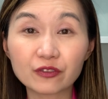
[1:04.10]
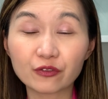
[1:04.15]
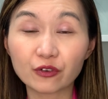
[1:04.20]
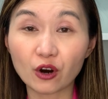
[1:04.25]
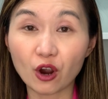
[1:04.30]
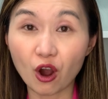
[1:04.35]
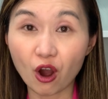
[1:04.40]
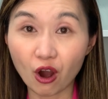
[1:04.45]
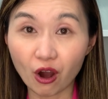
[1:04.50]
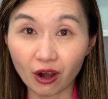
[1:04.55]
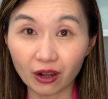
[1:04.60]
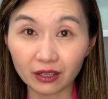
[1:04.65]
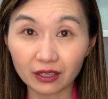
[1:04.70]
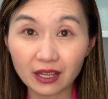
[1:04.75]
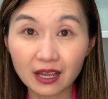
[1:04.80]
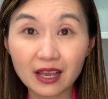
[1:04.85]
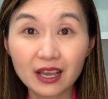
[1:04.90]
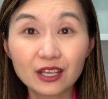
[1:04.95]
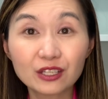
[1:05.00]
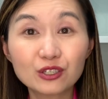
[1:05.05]
for all,
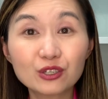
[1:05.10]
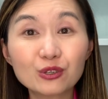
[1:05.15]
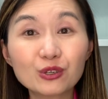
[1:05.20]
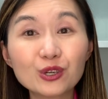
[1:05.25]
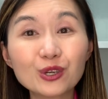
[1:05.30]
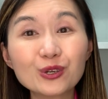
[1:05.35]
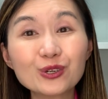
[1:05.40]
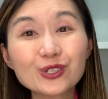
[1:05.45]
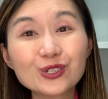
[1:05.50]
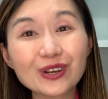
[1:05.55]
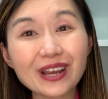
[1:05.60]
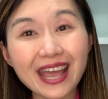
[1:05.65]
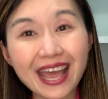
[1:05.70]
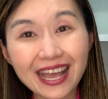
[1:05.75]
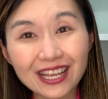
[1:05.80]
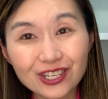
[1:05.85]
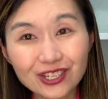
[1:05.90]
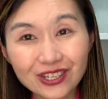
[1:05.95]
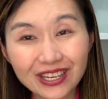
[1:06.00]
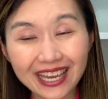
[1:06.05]
to use your
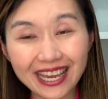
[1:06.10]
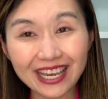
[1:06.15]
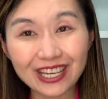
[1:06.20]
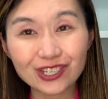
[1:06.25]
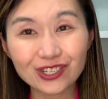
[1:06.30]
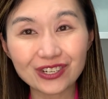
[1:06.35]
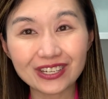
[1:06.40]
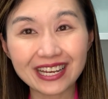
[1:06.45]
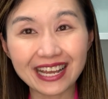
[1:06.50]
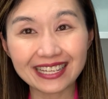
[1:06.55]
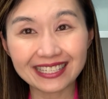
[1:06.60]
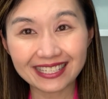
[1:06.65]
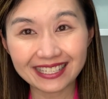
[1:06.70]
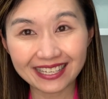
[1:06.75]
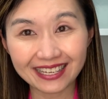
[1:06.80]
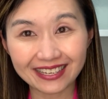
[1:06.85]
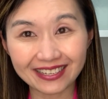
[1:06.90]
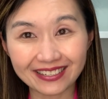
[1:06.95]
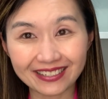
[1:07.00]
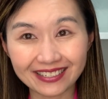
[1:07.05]
education and
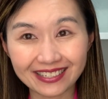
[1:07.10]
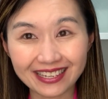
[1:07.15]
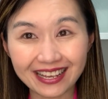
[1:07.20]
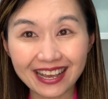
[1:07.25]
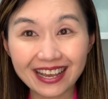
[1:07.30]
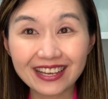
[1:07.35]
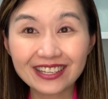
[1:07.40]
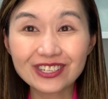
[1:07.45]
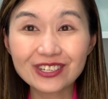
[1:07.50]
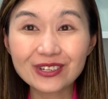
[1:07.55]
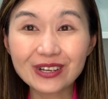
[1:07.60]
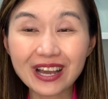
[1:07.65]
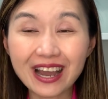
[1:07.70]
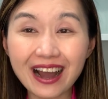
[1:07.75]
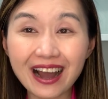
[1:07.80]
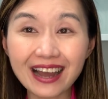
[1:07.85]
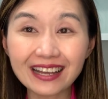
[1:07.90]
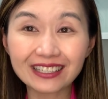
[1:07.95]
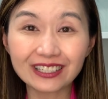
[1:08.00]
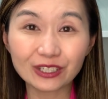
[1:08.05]
skills to
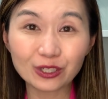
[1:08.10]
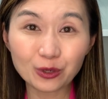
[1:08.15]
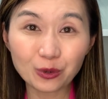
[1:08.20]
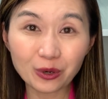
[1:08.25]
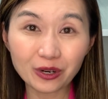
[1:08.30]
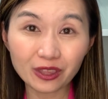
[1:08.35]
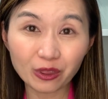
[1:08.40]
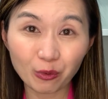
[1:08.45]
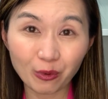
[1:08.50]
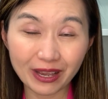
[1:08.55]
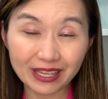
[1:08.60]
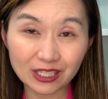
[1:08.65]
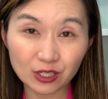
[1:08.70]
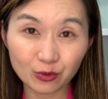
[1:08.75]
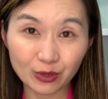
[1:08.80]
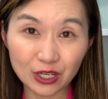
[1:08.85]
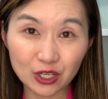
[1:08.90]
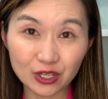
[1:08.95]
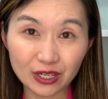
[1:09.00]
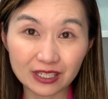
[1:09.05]
guide the Northwest
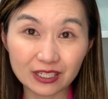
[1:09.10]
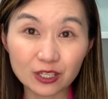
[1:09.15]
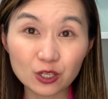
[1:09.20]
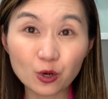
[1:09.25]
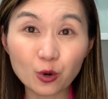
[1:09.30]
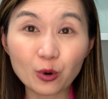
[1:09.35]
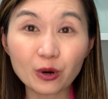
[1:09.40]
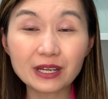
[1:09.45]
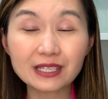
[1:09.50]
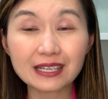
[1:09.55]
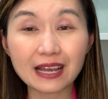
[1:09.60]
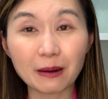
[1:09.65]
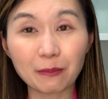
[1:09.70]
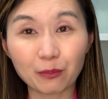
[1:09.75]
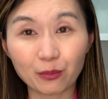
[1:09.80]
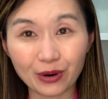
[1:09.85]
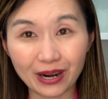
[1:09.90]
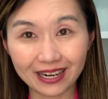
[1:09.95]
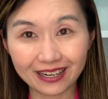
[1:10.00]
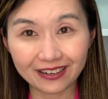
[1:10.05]
region towards a
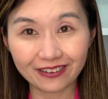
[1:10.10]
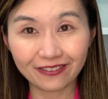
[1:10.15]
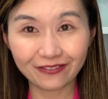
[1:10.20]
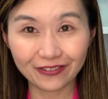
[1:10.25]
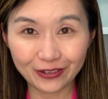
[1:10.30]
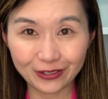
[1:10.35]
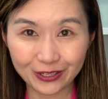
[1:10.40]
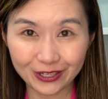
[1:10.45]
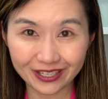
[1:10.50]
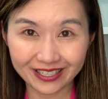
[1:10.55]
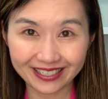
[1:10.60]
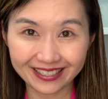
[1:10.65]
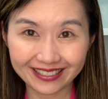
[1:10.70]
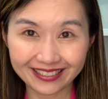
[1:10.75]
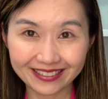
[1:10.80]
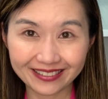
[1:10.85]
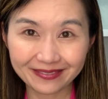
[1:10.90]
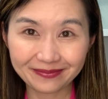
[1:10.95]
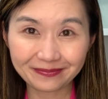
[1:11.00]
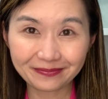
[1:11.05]
brighter future.
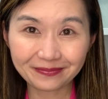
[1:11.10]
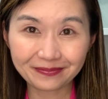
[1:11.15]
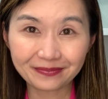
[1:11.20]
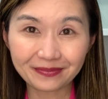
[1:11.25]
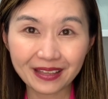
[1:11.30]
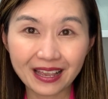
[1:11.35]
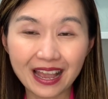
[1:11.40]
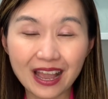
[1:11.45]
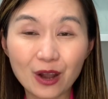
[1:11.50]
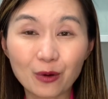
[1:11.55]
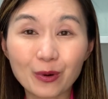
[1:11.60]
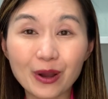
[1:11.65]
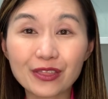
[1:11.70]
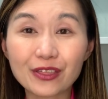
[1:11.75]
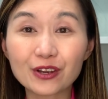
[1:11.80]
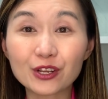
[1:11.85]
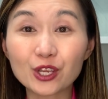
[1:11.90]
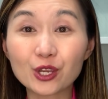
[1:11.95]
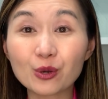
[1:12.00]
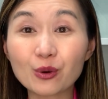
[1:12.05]

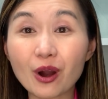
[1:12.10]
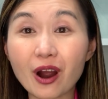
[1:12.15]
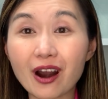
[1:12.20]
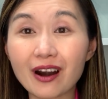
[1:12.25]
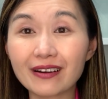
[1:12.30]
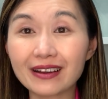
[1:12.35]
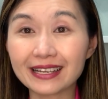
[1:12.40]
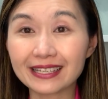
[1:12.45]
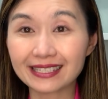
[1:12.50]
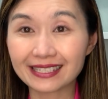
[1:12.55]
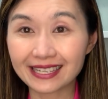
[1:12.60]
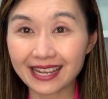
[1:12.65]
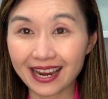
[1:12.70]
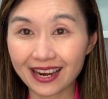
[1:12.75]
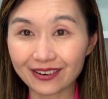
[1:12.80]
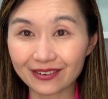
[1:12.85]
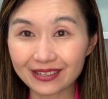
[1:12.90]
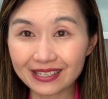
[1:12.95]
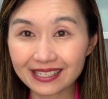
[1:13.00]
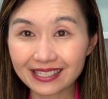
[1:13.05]
Whether you are in
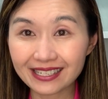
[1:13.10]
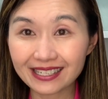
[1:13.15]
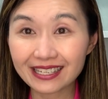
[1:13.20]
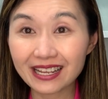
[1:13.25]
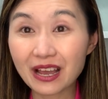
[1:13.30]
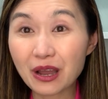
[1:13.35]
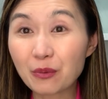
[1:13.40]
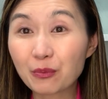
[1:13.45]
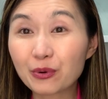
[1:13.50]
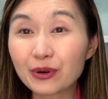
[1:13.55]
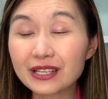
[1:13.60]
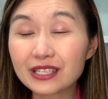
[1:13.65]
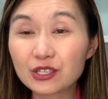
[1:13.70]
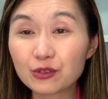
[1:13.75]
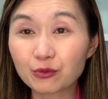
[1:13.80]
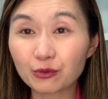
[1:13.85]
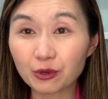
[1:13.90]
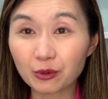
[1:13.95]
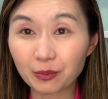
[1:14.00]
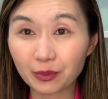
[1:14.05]
Terrace,
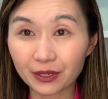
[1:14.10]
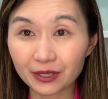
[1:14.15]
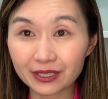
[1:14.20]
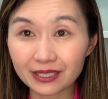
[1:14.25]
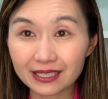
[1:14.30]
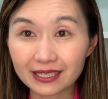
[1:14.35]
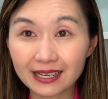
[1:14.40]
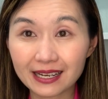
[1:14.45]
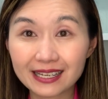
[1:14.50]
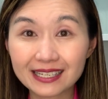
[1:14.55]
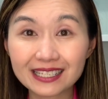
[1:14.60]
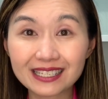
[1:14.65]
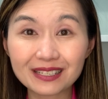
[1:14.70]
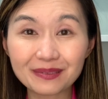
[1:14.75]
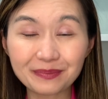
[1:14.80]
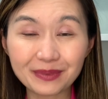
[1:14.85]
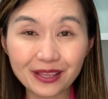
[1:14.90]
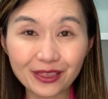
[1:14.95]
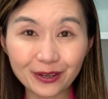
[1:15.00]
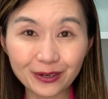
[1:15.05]
Prince Rupert,
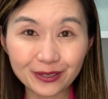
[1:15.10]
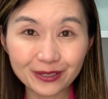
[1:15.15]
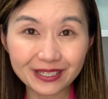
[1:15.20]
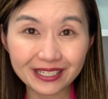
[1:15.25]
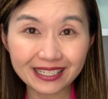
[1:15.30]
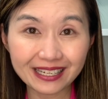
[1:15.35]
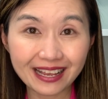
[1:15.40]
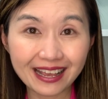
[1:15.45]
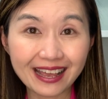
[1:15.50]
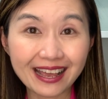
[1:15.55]
Smithers,